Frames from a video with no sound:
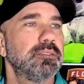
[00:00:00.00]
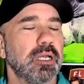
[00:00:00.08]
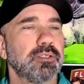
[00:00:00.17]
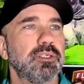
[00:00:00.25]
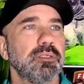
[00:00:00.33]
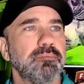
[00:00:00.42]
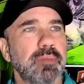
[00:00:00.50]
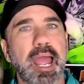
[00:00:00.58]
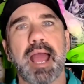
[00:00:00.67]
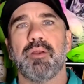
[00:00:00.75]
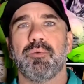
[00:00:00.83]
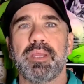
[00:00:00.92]
Doesn't
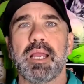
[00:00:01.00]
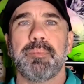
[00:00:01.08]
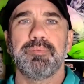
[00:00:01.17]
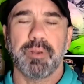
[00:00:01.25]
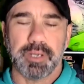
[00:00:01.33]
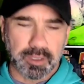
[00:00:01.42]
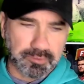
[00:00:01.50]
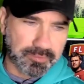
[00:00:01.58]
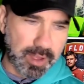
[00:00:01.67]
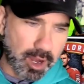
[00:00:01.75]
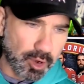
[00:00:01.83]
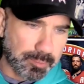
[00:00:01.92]
matter. We got plenty of
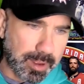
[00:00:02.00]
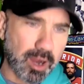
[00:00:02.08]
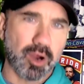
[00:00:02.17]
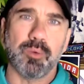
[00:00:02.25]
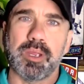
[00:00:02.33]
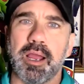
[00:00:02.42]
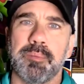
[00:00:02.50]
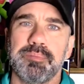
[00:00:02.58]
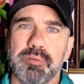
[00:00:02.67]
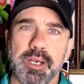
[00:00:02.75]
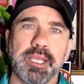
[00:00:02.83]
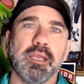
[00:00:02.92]
firepower. We
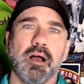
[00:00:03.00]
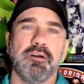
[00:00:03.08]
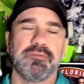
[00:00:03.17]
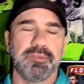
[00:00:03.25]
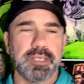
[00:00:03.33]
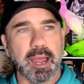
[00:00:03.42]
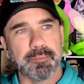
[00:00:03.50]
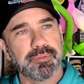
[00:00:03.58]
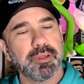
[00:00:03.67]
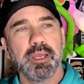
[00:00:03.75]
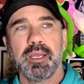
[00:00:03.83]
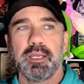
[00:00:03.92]
have plenty of
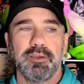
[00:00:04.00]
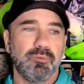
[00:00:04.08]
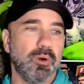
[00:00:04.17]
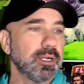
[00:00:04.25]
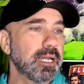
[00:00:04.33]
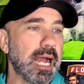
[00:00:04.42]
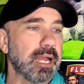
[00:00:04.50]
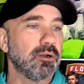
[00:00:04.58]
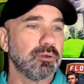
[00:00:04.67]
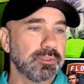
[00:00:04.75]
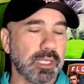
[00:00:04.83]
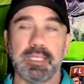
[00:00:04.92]
depth. If one guy
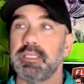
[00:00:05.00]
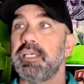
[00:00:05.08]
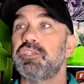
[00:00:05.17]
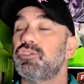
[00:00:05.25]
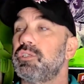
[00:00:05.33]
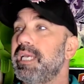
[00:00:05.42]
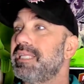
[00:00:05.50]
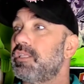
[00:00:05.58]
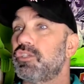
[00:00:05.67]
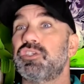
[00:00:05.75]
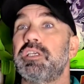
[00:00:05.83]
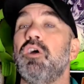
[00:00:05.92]
goes, at least
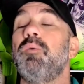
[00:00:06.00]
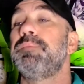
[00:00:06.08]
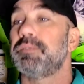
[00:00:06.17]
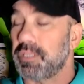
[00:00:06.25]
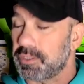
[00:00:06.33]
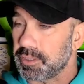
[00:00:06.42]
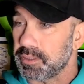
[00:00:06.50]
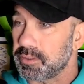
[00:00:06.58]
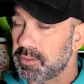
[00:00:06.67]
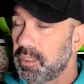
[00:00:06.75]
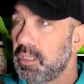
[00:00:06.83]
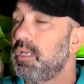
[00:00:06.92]
at the skill
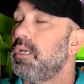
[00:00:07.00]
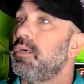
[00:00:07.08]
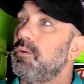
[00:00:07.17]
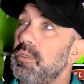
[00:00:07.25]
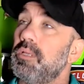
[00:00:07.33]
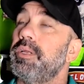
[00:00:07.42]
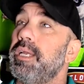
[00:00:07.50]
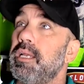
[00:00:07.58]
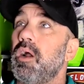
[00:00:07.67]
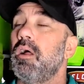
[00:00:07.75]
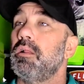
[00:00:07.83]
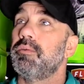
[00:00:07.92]
positions. Really,
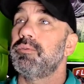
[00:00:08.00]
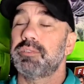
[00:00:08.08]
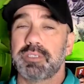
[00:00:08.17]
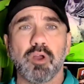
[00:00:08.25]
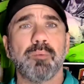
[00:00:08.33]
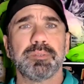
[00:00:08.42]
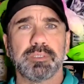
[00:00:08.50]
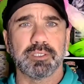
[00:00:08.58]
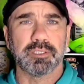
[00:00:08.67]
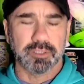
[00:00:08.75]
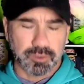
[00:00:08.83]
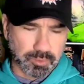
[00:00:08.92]
at all of the skill
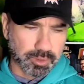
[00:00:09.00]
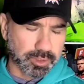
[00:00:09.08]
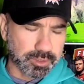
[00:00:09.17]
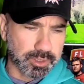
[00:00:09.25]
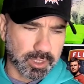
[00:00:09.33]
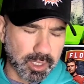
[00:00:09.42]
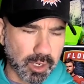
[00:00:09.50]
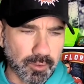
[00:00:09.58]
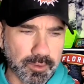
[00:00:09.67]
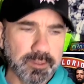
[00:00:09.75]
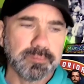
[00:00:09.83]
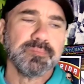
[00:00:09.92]
positions, we're good to
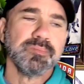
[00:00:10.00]
go.